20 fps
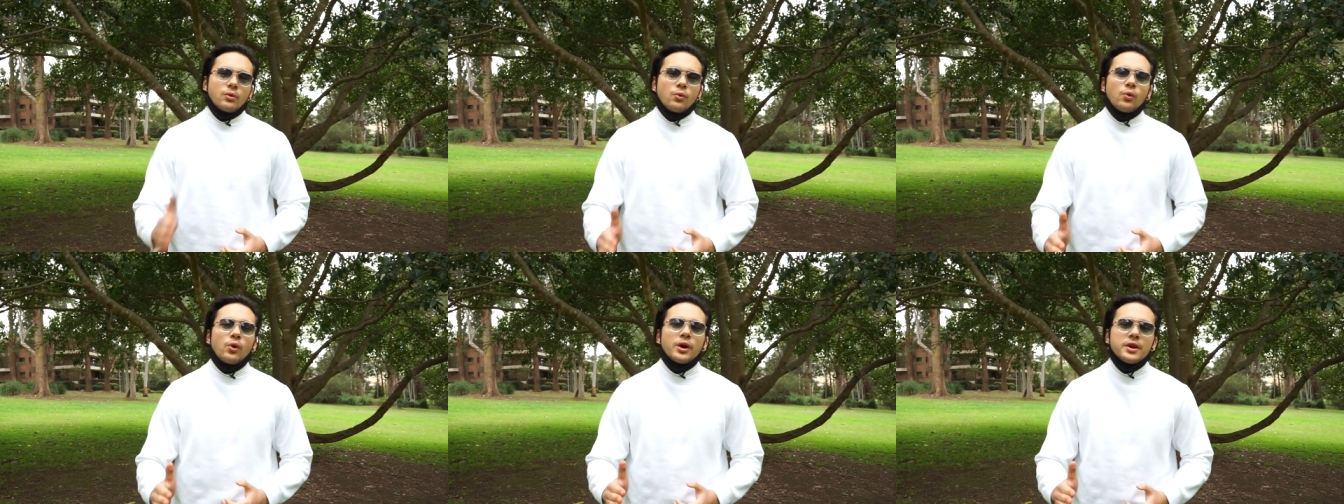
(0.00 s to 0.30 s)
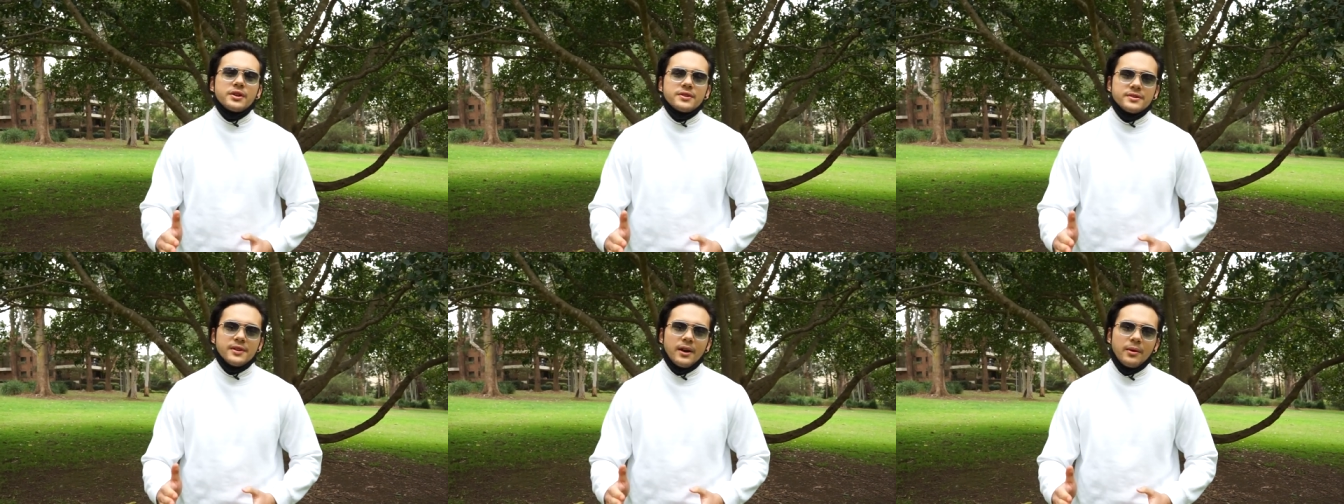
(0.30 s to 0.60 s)
What
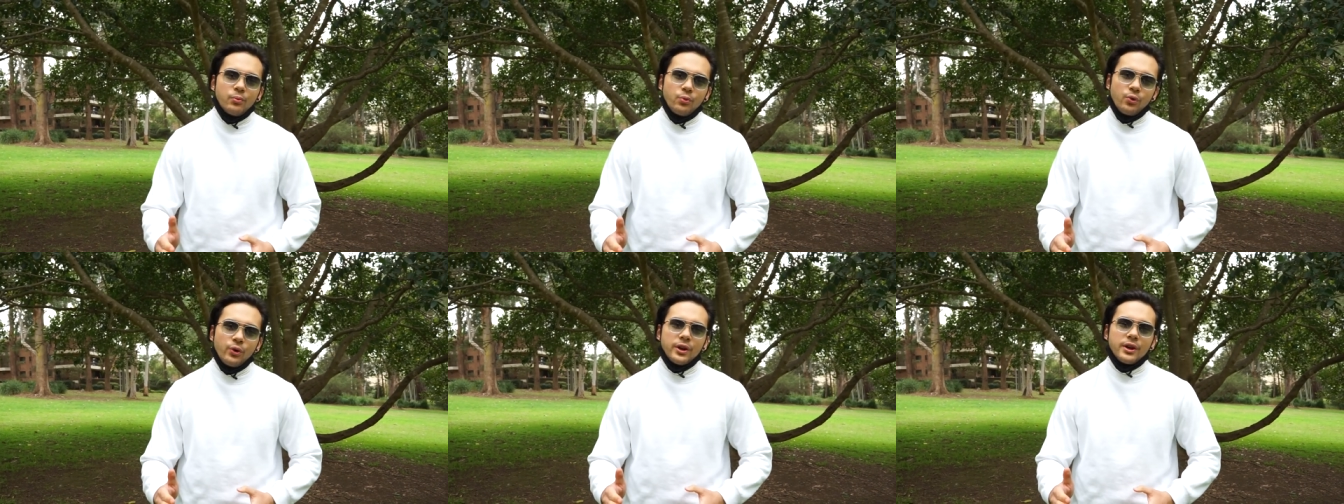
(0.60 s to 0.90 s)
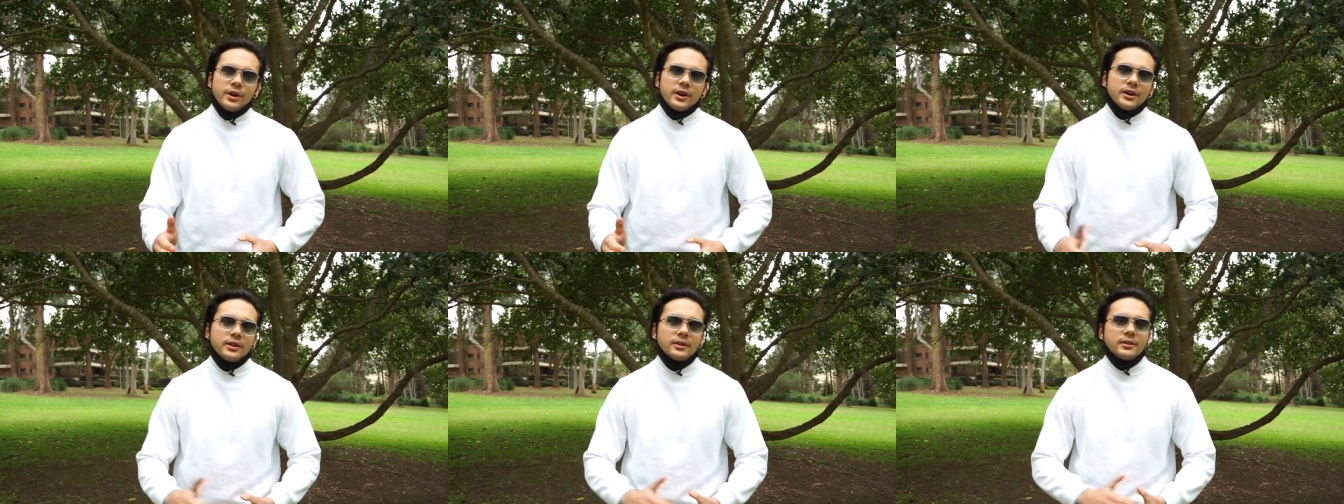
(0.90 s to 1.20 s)
is up,
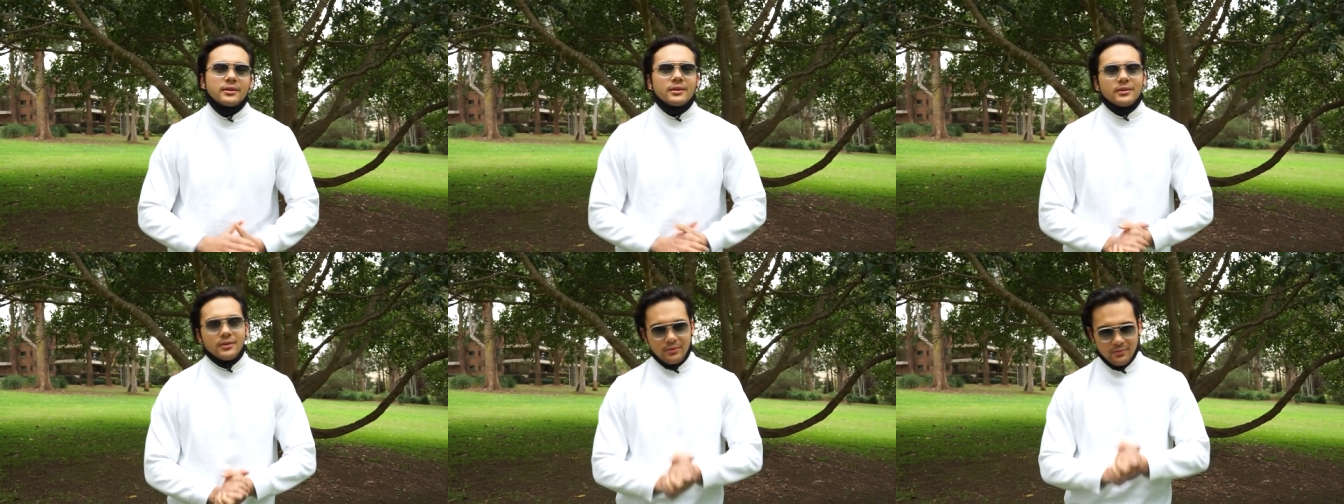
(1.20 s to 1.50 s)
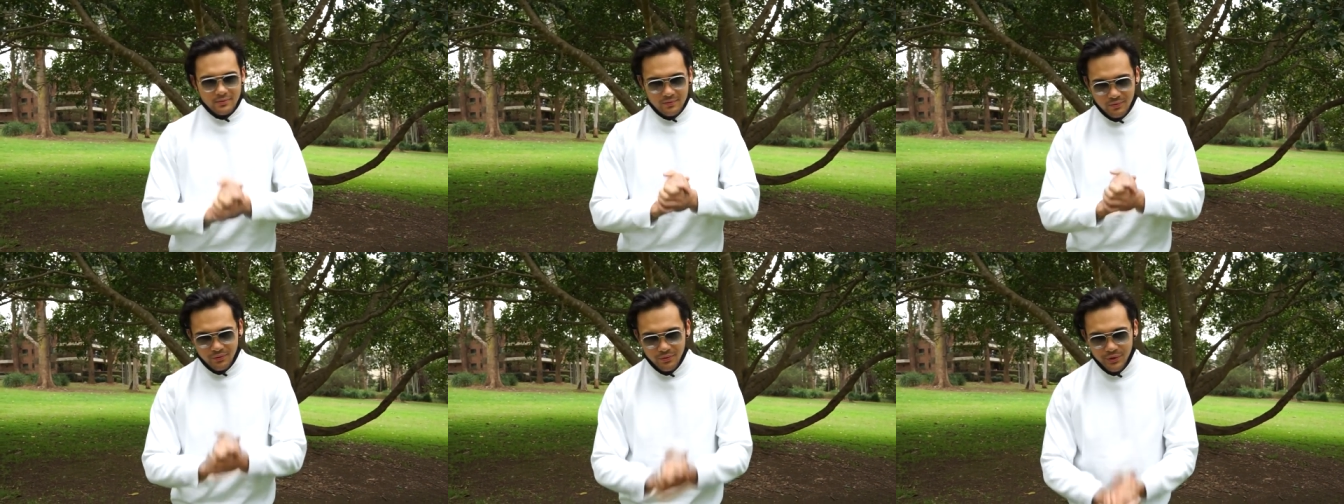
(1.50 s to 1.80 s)
winner?
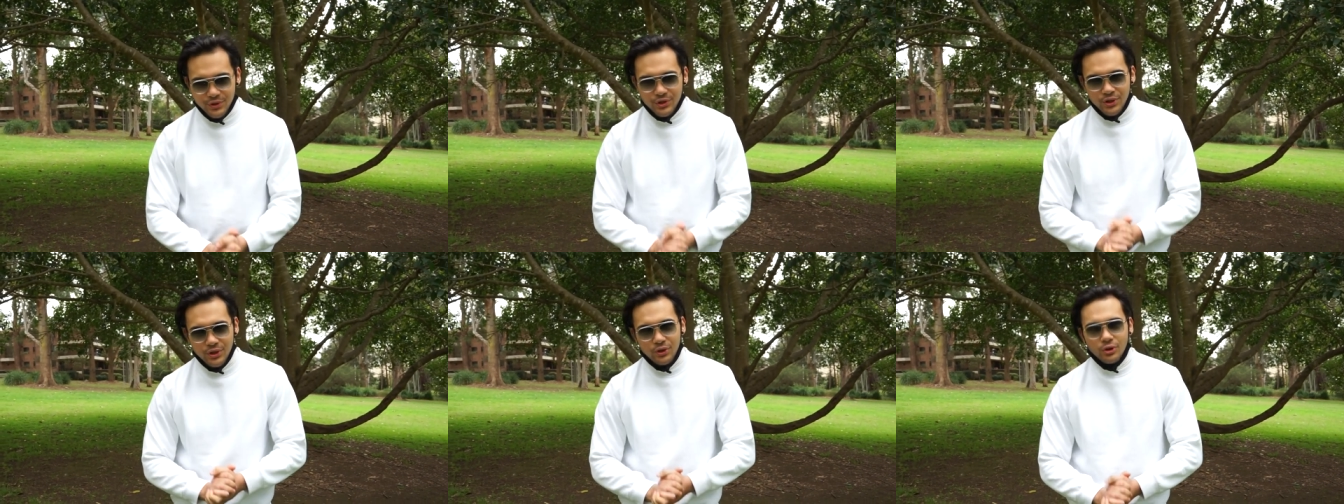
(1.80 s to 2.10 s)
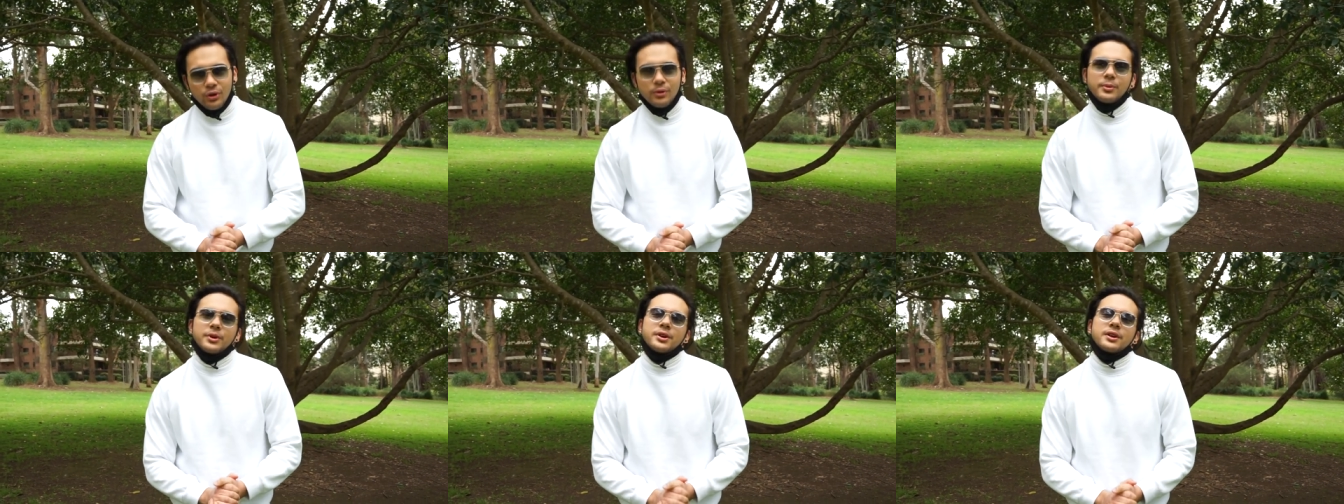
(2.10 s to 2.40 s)
Richie
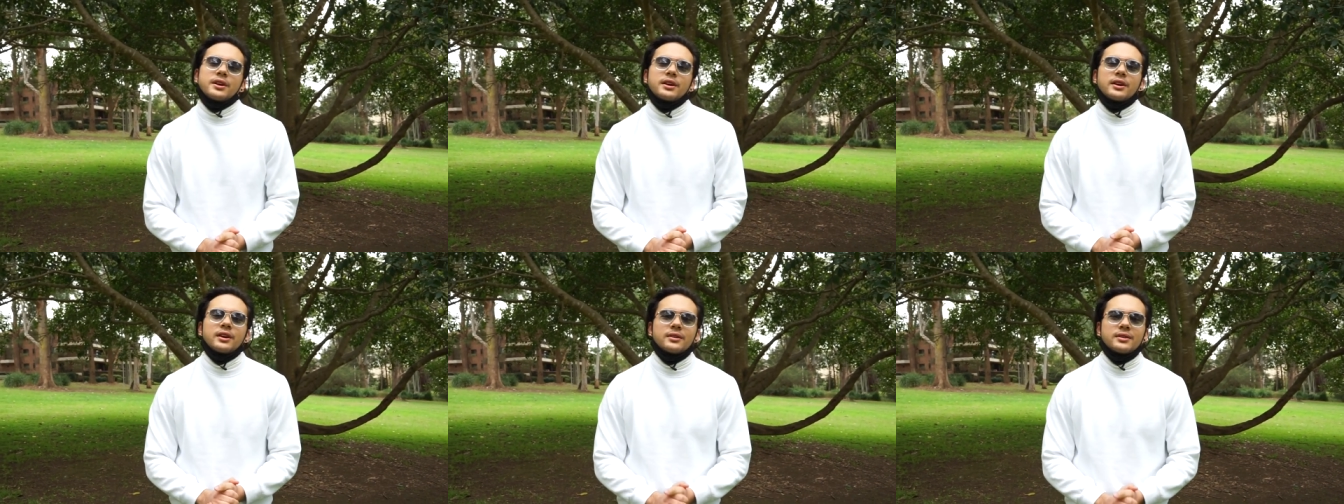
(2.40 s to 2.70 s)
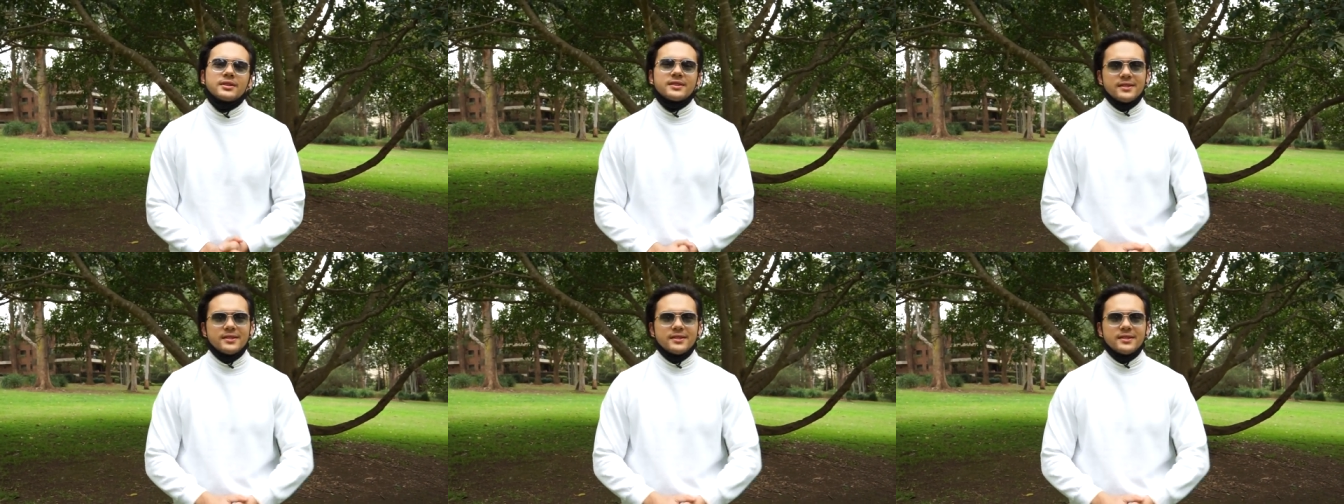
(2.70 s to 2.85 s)
Norman here.